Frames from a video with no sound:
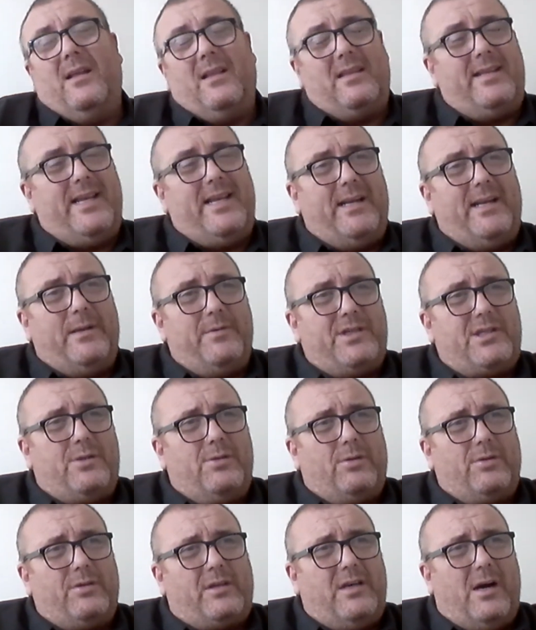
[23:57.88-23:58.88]
thing that was
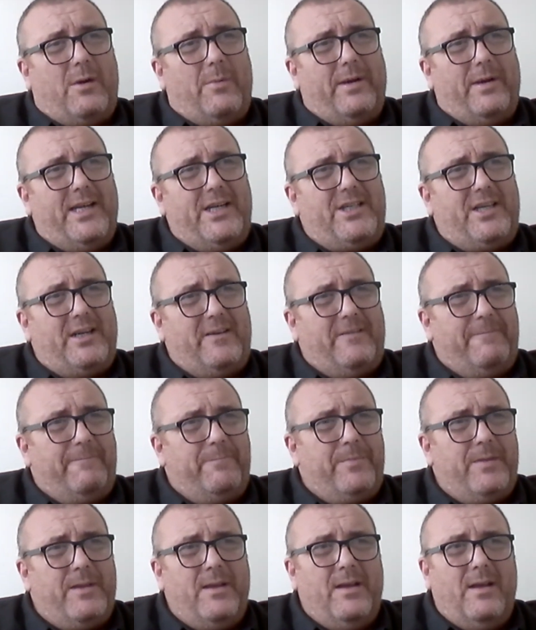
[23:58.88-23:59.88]
called a coalition,
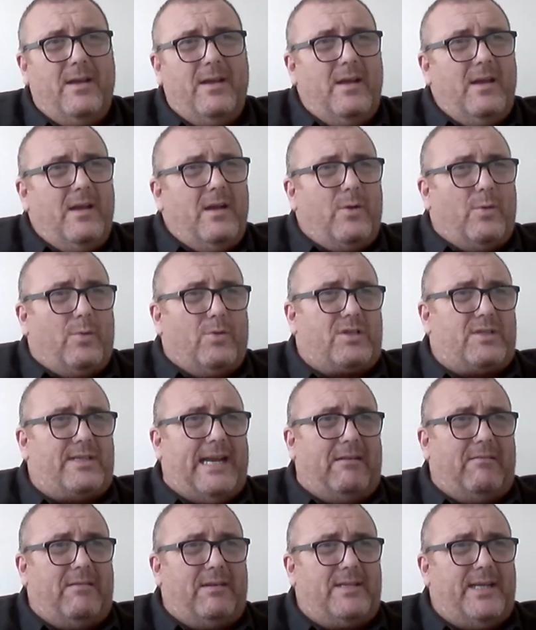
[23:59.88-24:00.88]

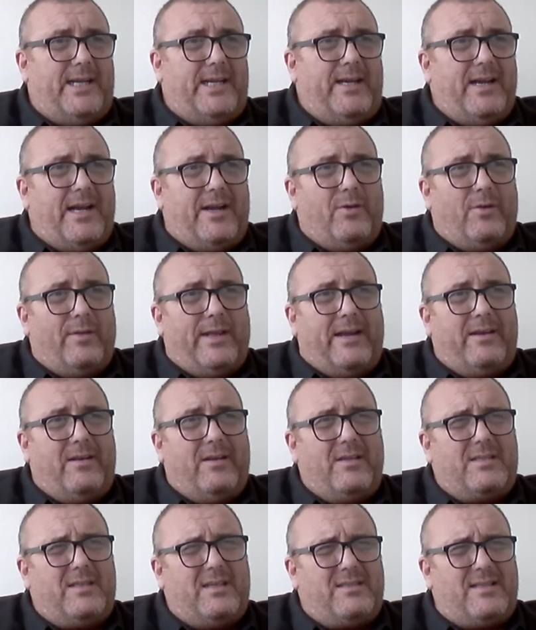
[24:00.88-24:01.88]
austerity and all that
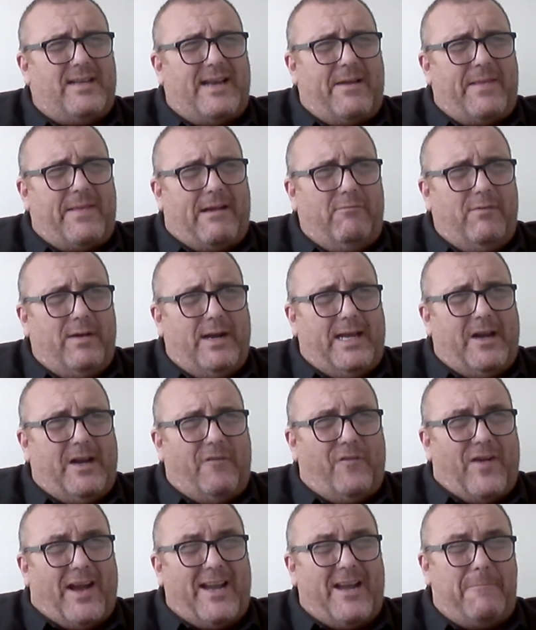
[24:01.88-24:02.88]
nonsense. And now that really
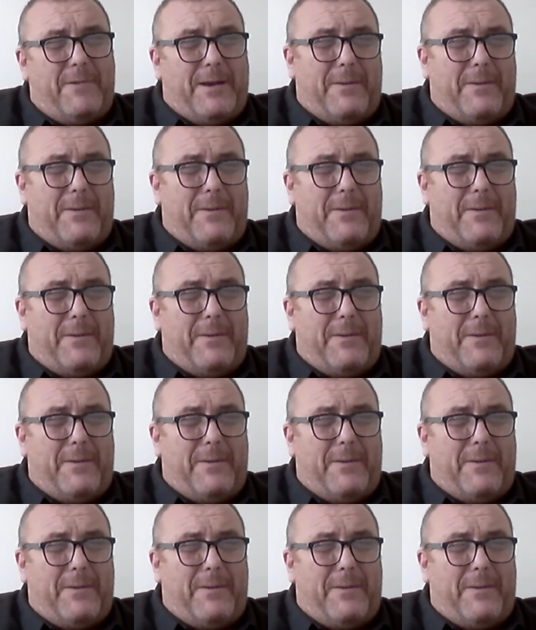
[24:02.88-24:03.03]
affected